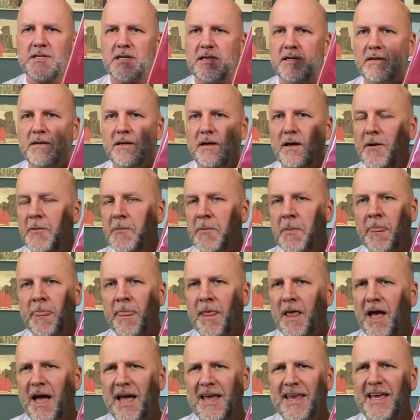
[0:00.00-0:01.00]
it,
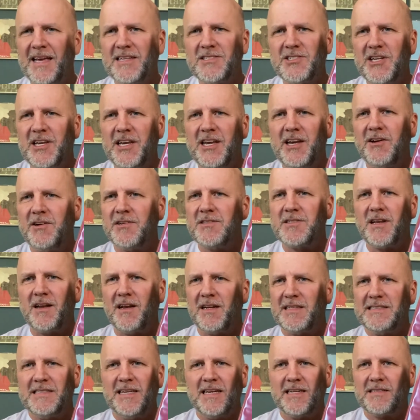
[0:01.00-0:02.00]
I guess she hears it on
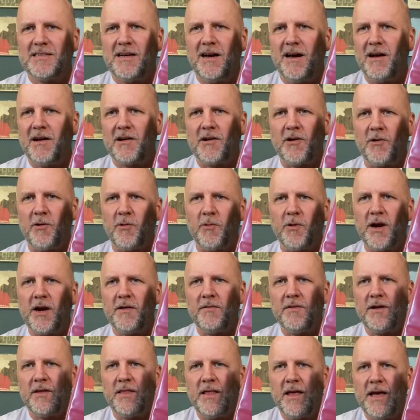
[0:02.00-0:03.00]
TikTok or
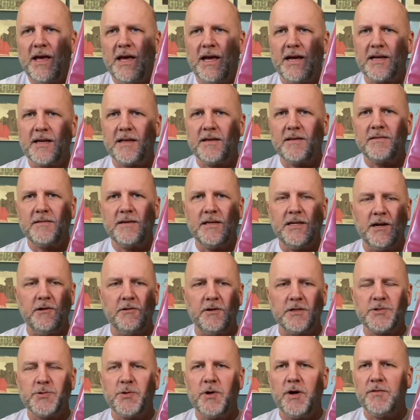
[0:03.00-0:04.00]
wherever the heck, a
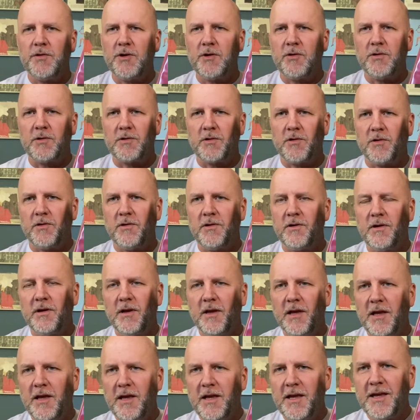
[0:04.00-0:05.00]
12-year-old girl
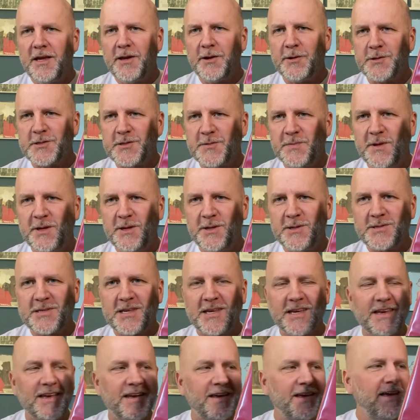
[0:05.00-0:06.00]
hears
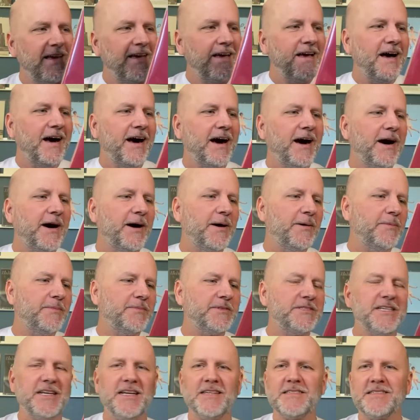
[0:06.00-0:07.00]
music.
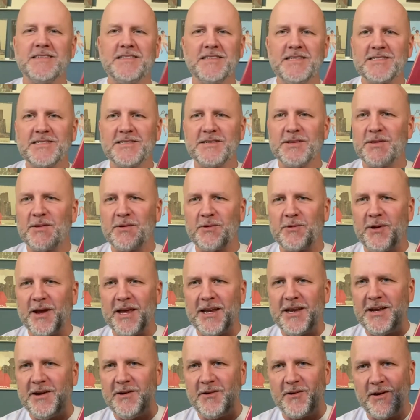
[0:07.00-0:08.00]
She doesn't listen to the
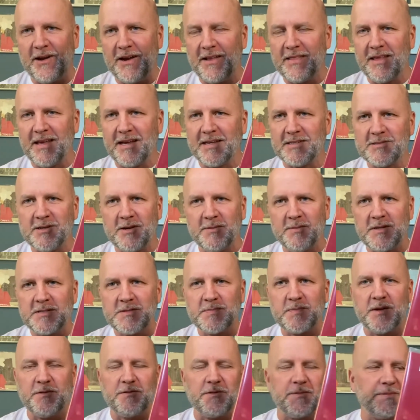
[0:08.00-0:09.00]
radio or anything, so it must
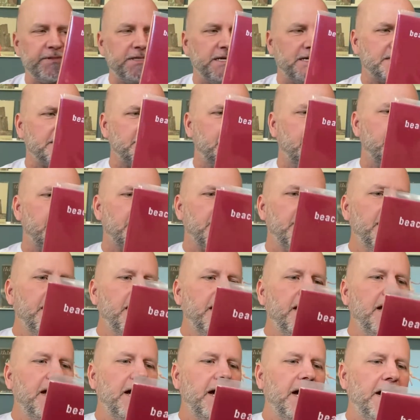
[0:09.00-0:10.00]
be from TikTok.
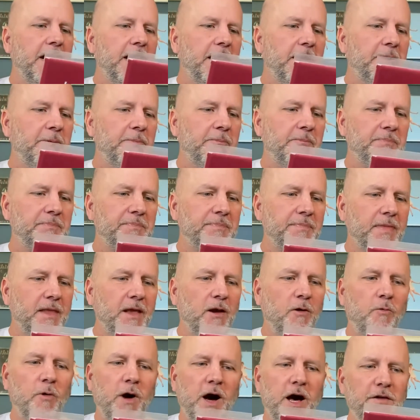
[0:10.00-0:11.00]

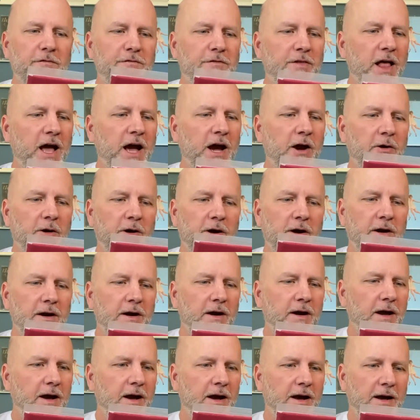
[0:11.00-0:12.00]

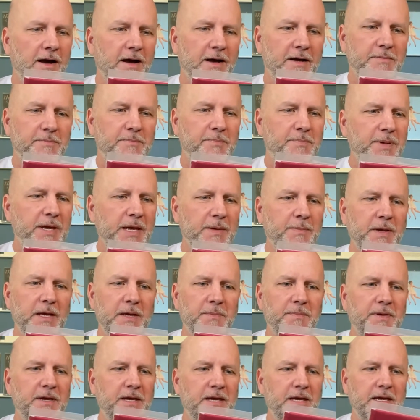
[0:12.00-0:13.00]
Wildflower,
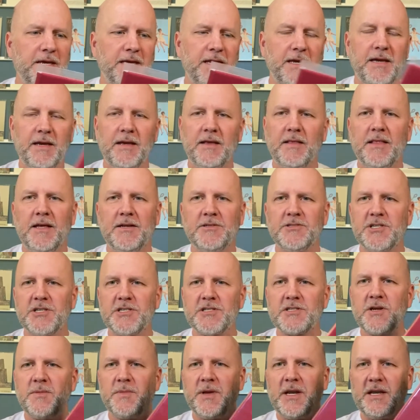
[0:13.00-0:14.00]
PPP, there's just
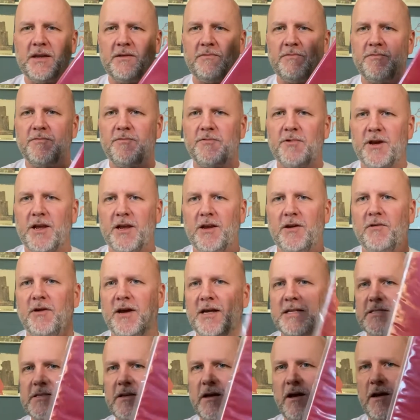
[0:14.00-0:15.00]
so many freaking great
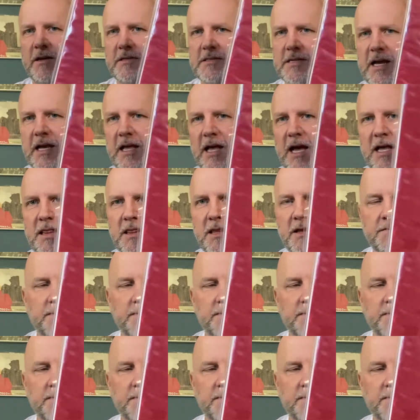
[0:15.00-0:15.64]
songs. I love